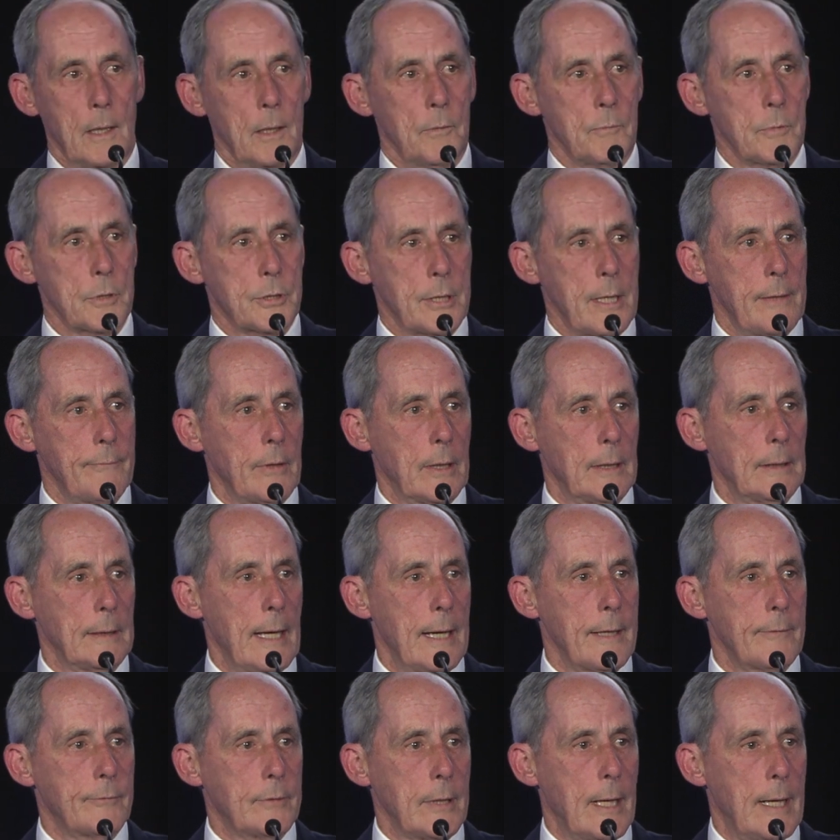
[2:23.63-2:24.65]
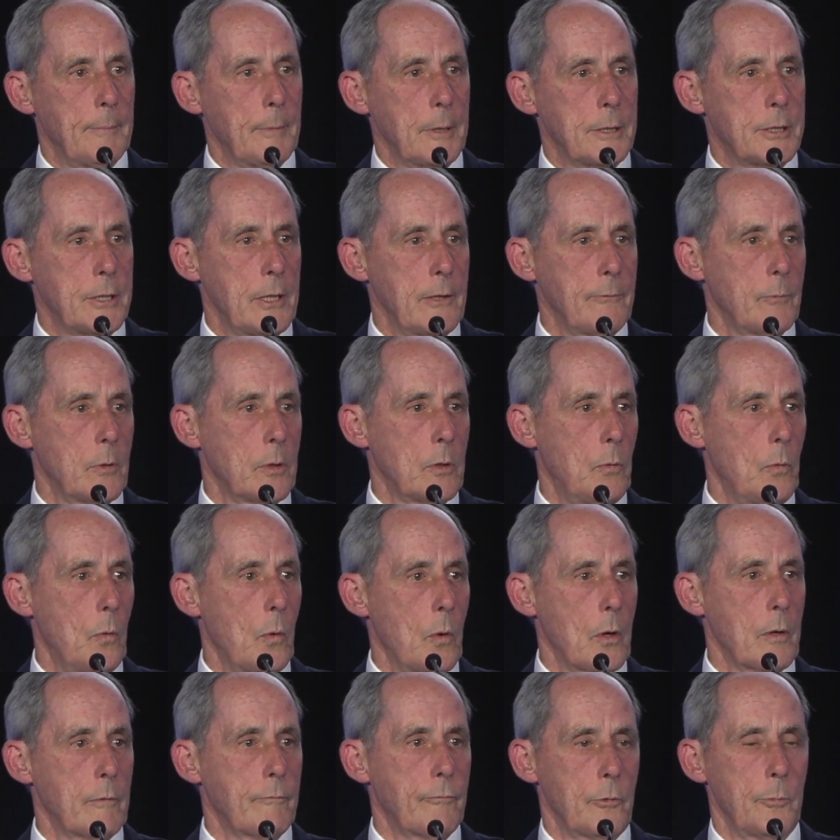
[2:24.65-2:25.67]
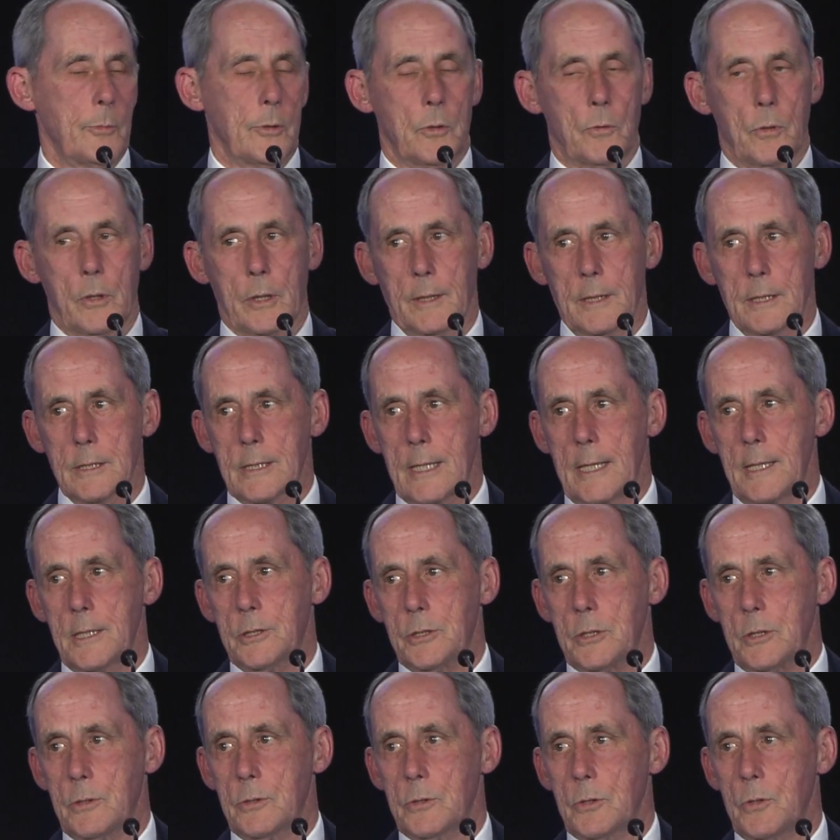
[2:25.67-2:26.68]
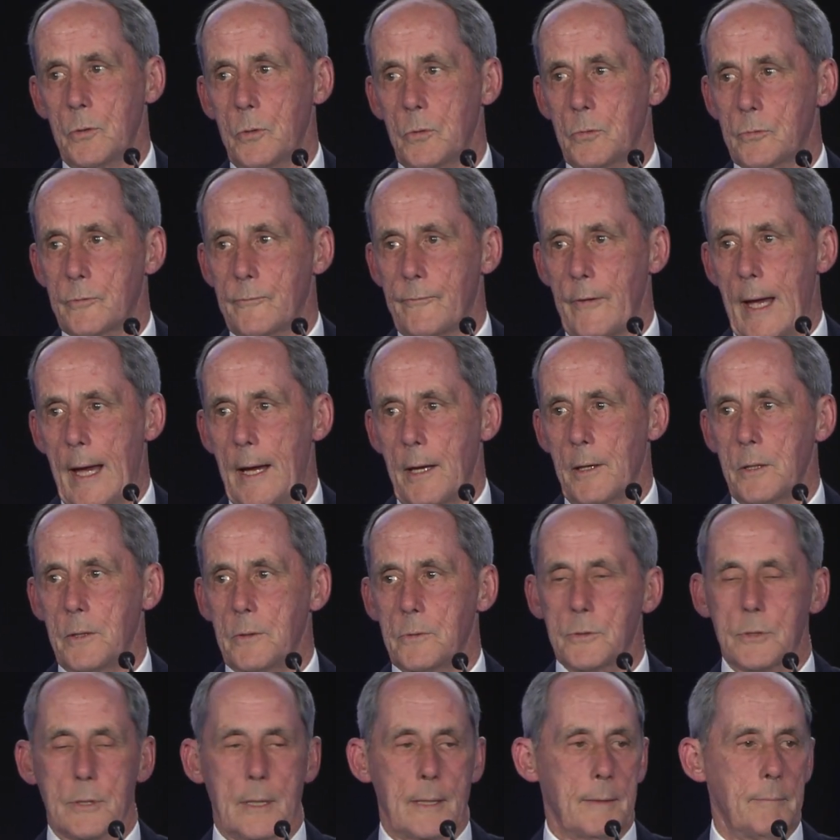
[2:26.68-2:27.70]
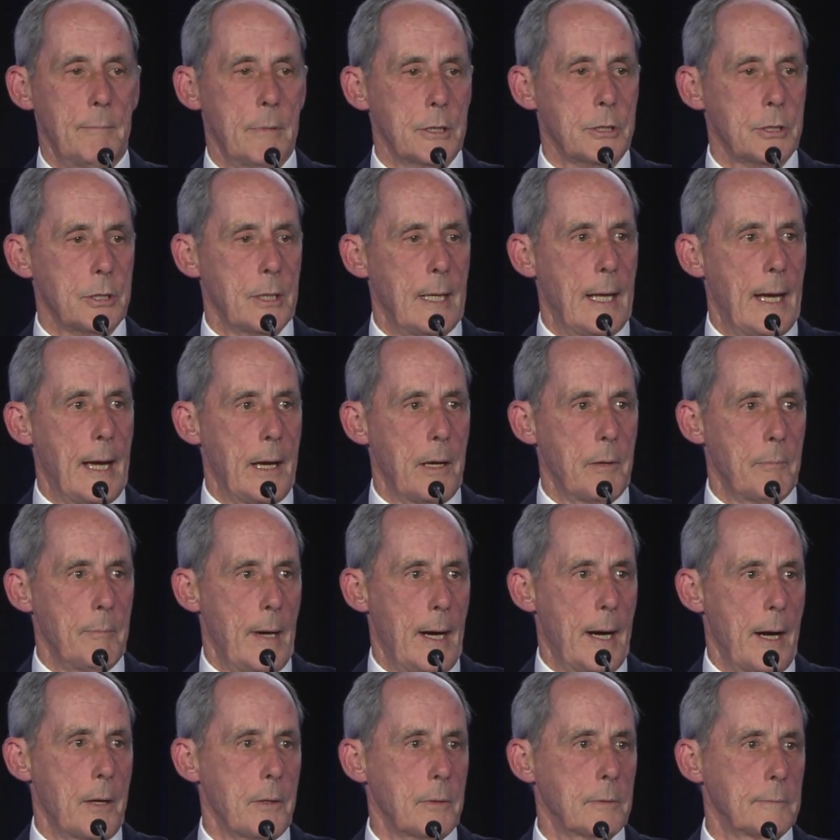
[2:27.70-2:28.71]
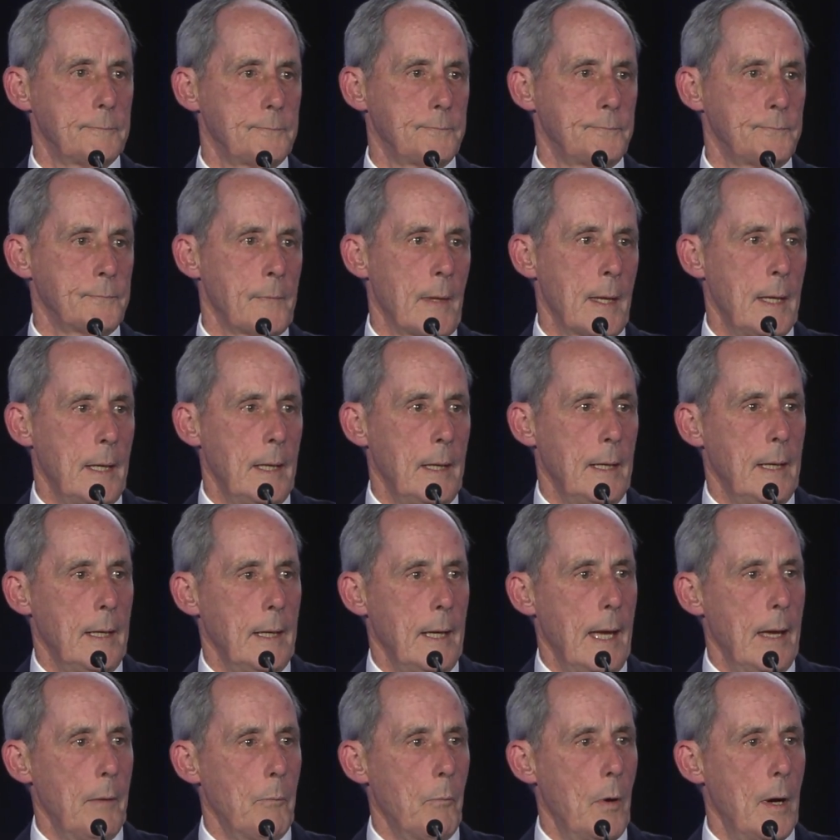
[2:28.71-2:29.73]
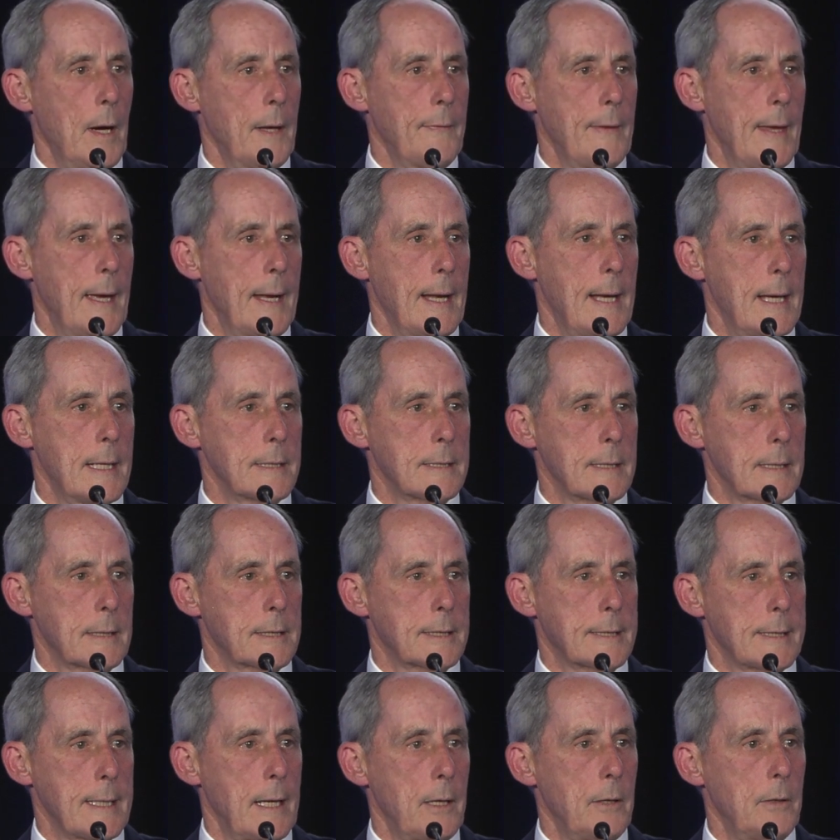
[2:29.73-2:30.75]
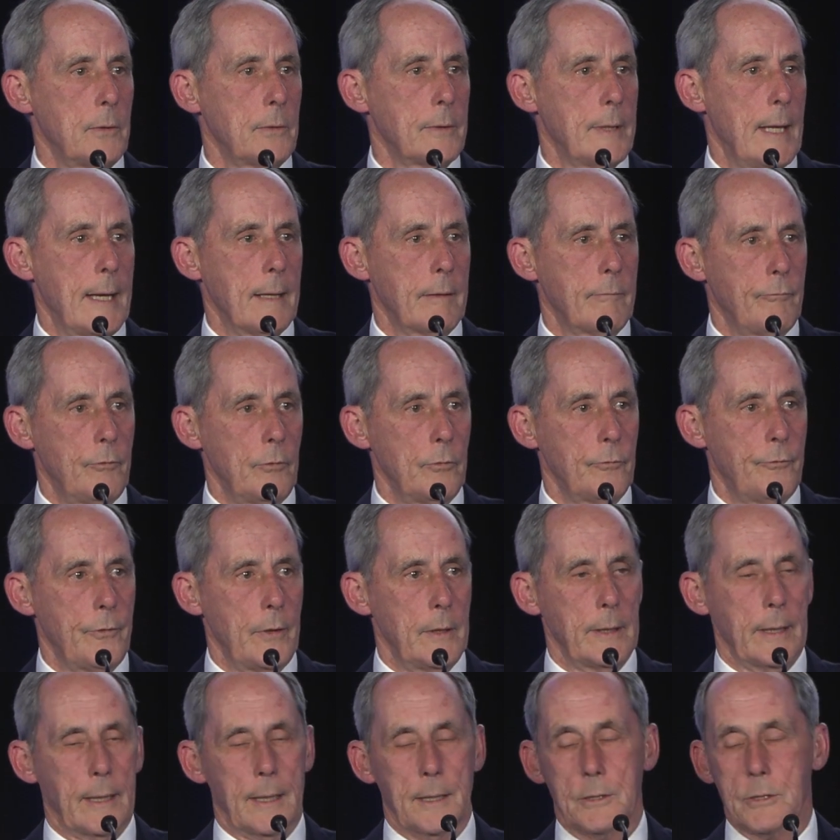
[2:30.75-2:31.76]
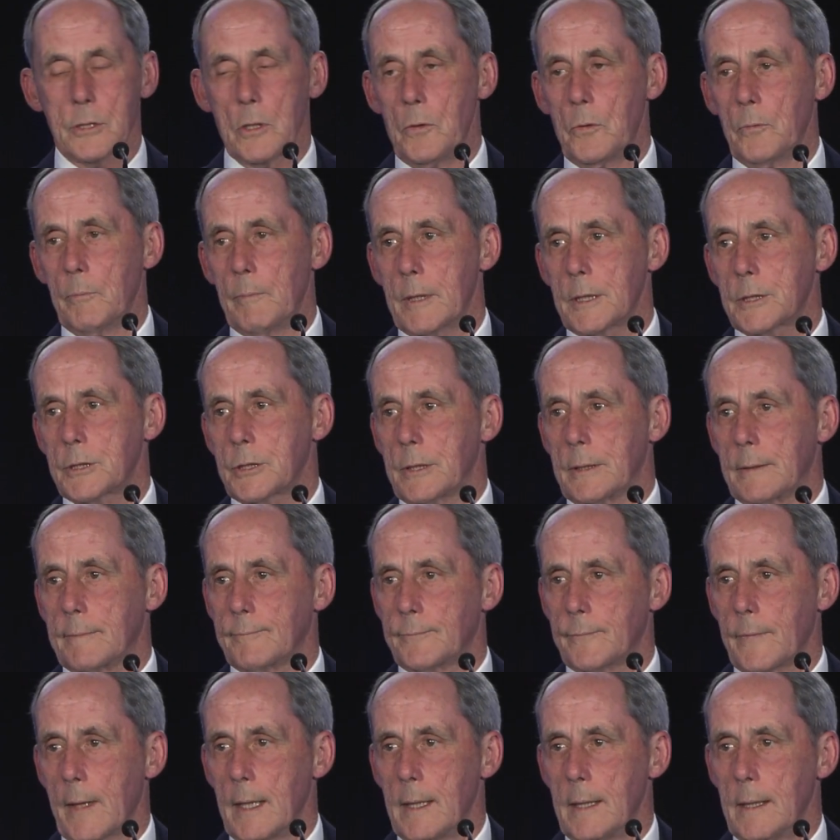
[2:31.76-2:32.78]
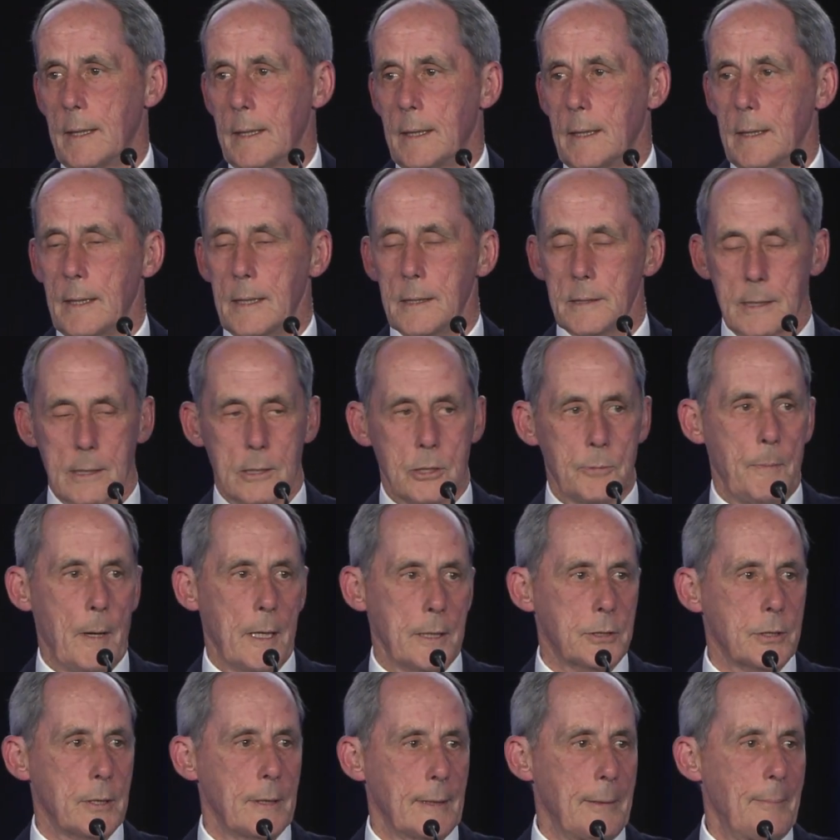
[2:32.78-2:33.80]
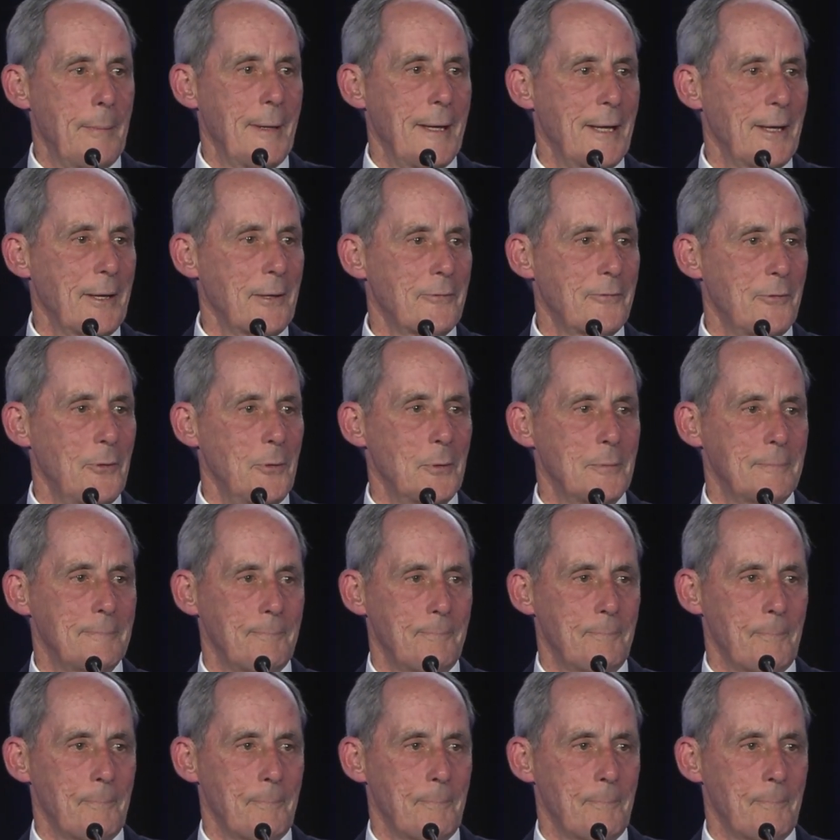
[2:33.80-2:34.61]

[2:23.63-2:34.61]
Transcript: Receiving a Lifetime Achievement Award from an organization whose values and mission I admire, and one that has excelled at fulfilling its own mission, is especially meaningful.